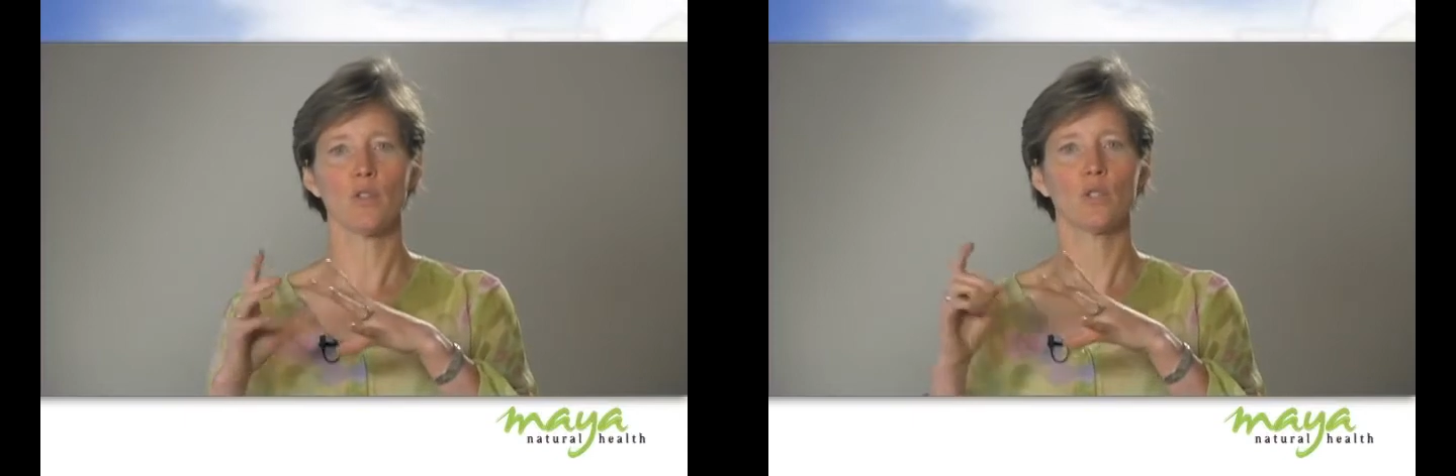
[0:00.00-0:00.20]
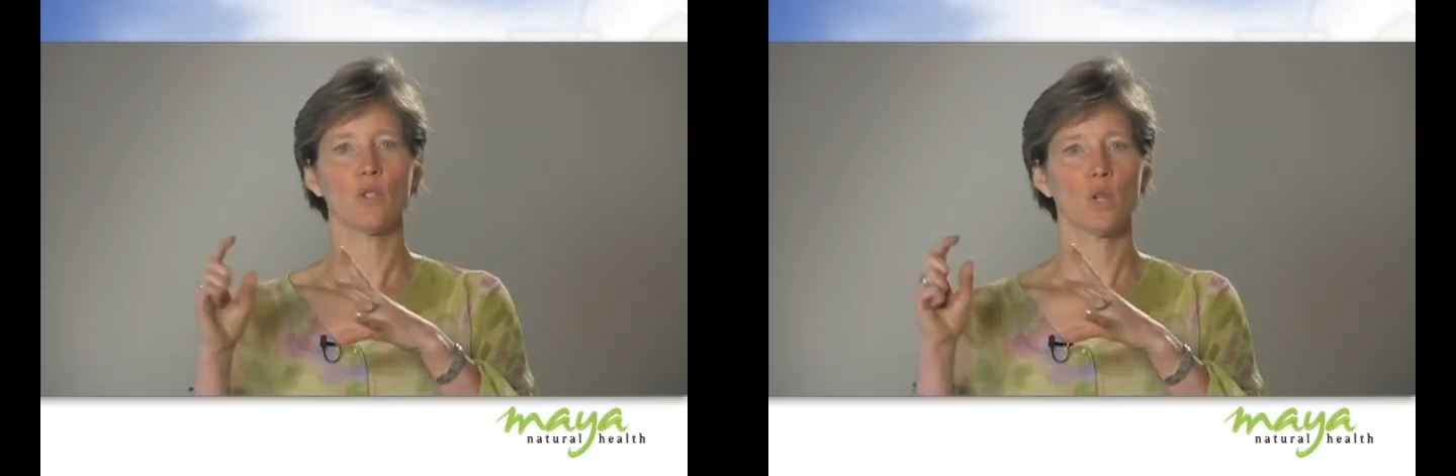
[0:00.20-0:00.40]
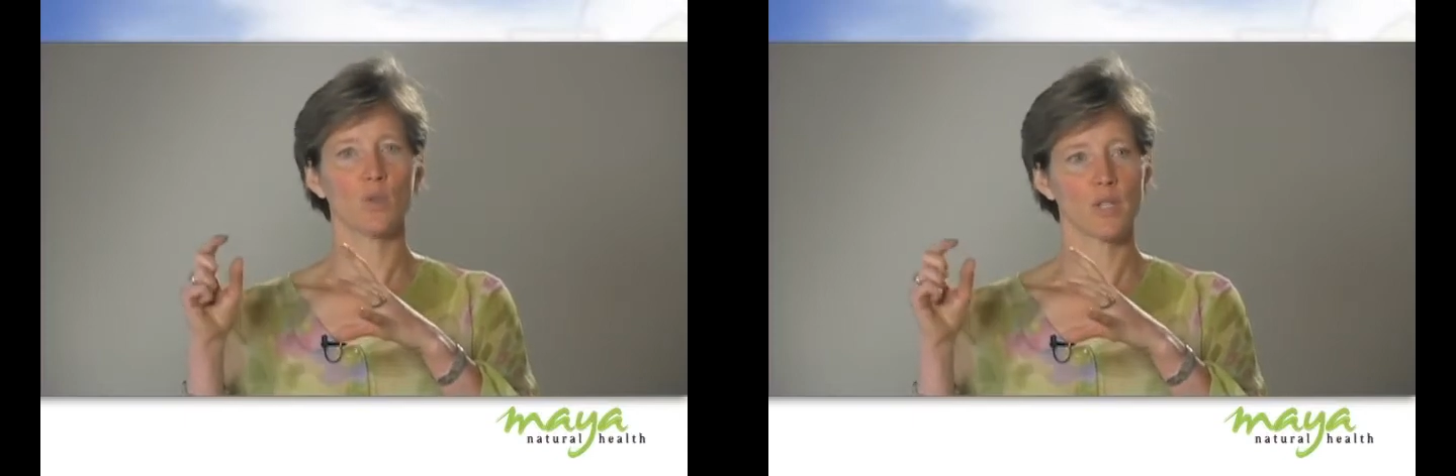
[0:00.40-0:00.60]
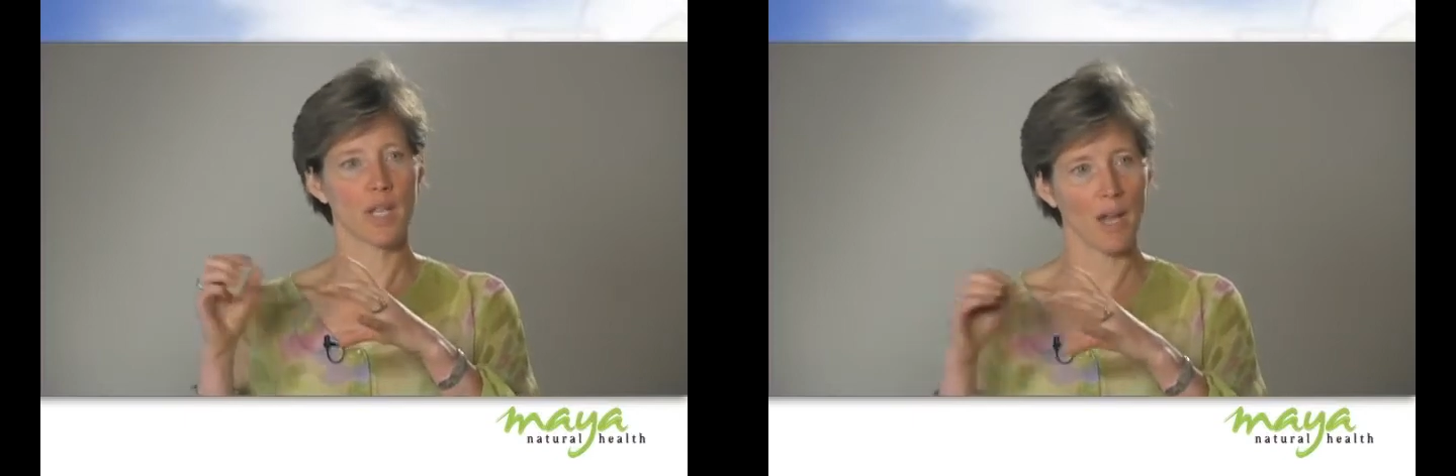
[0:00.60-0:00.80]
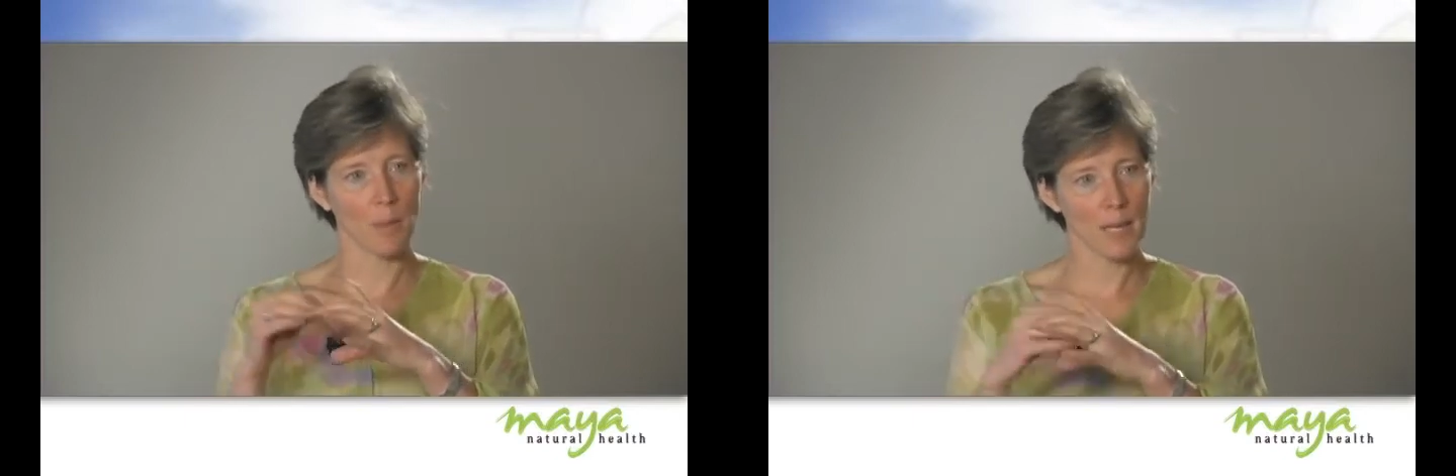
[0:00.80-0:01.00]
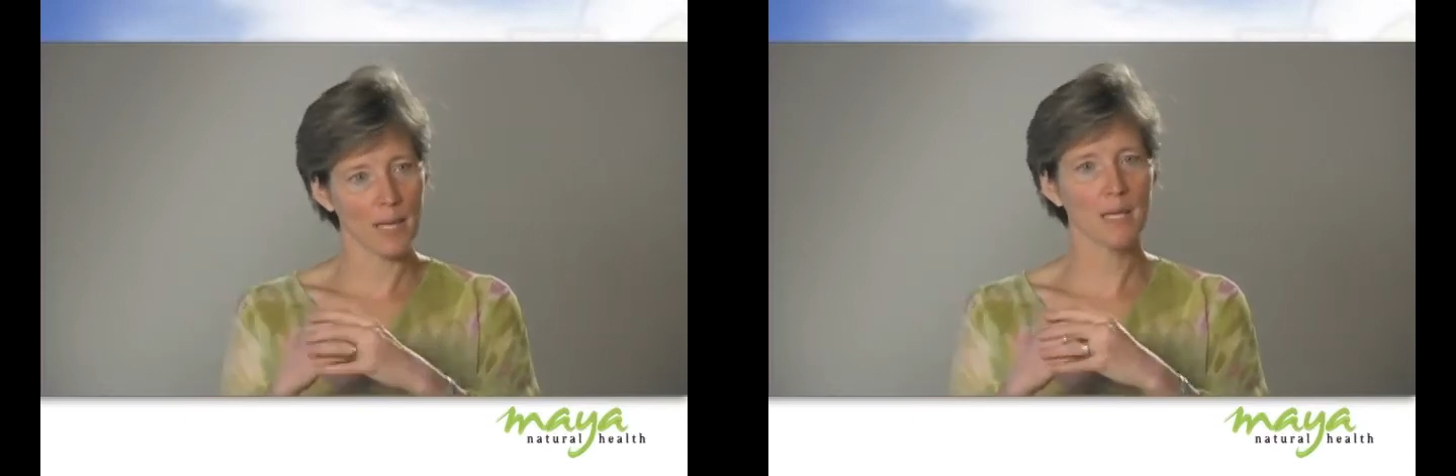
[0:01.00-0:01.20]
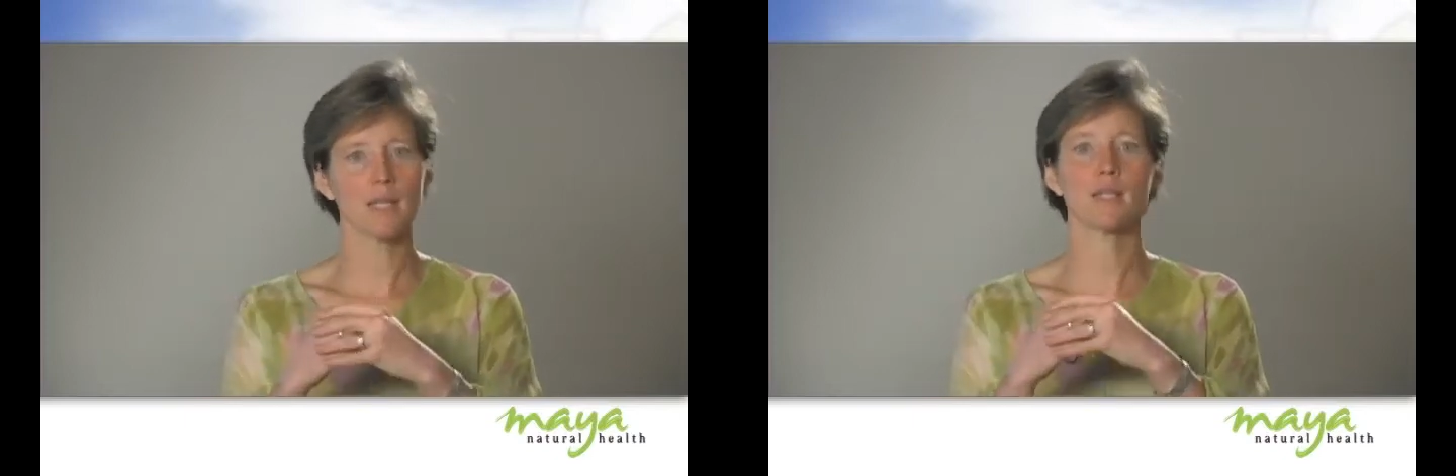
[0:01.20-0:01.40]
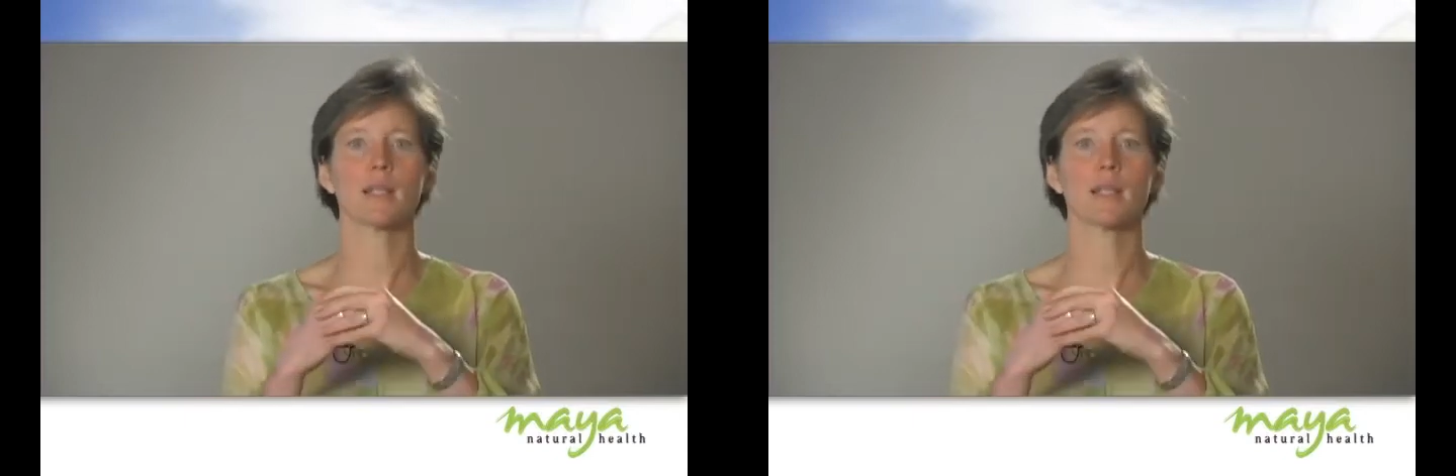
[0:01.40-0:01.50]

the glucose to come into the